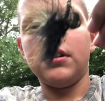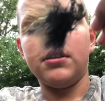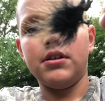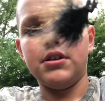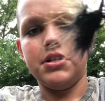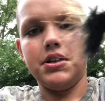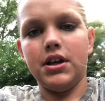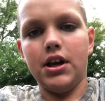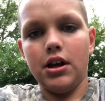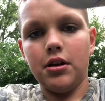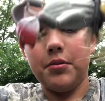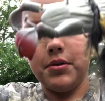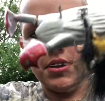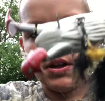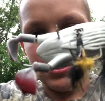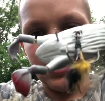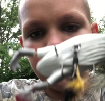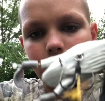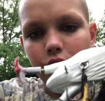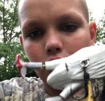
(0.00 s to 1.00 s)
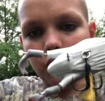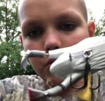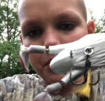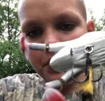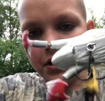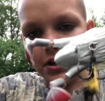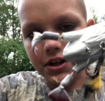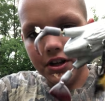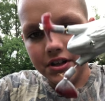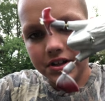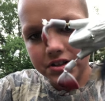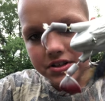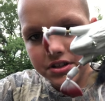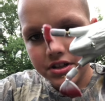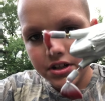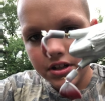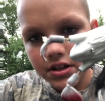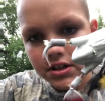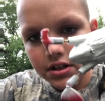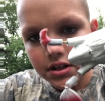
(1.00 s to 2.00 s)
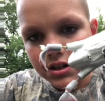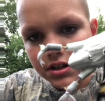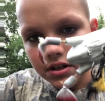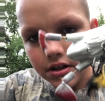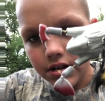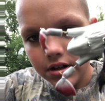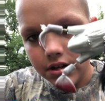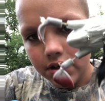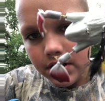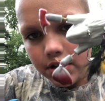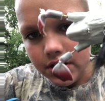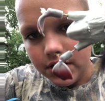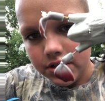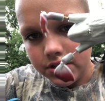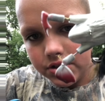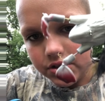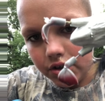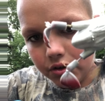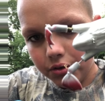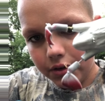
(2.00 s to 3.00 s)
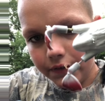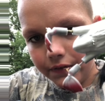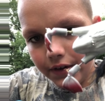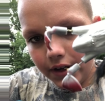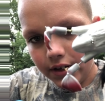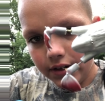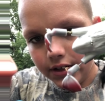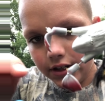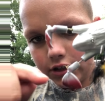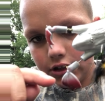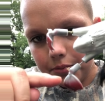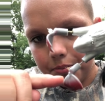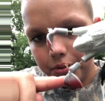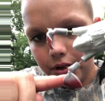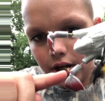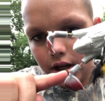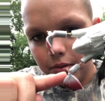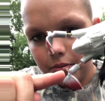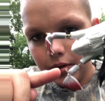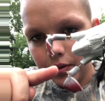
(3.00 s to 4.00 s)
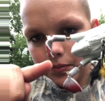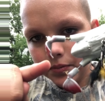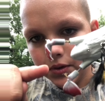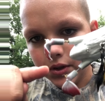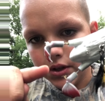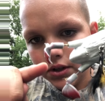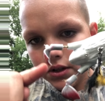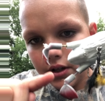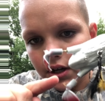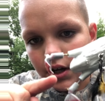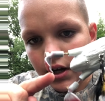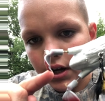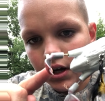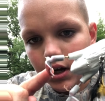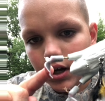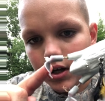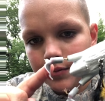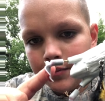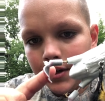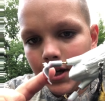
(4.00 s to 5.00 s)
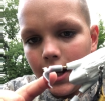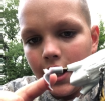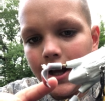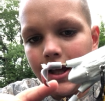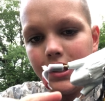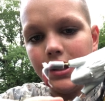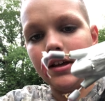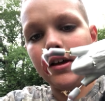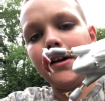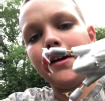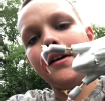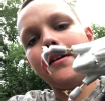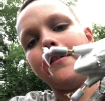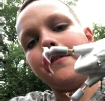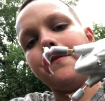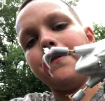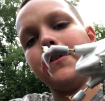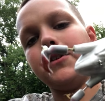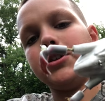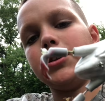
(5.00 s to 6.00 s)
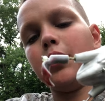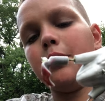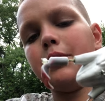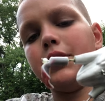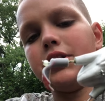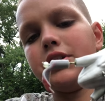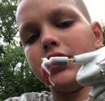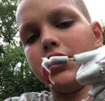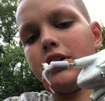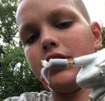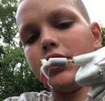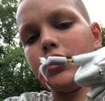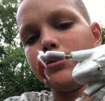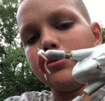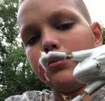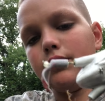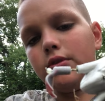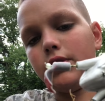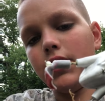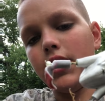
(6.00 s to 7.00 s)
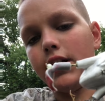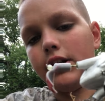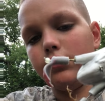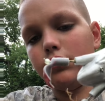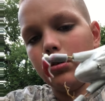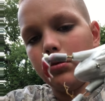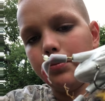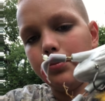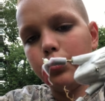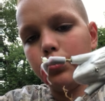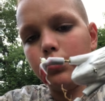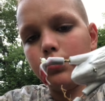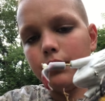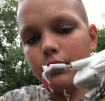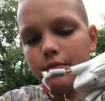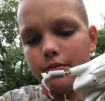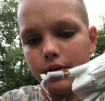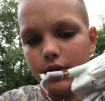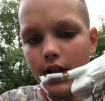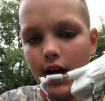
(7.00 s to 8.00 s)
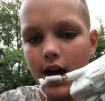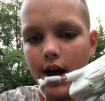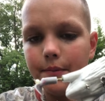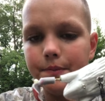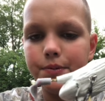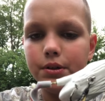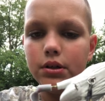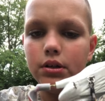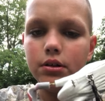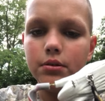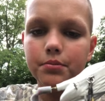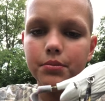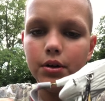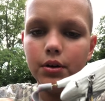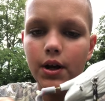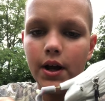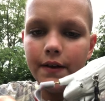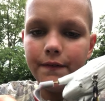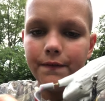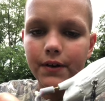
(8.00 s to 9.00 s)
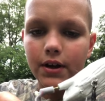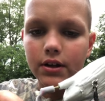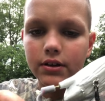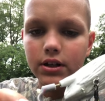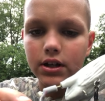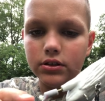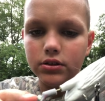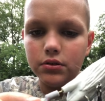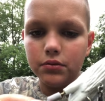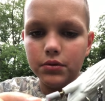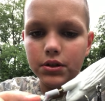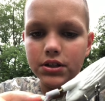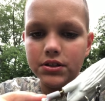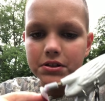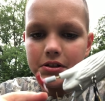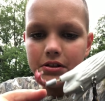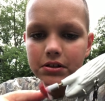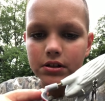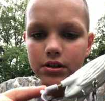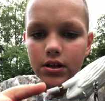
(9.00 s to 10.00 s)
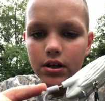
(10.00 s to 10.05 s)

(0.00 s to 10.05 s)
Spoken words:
you gotta be careful because, so we found out the problem. For some reason, this leg won't plop, but I found out the reason.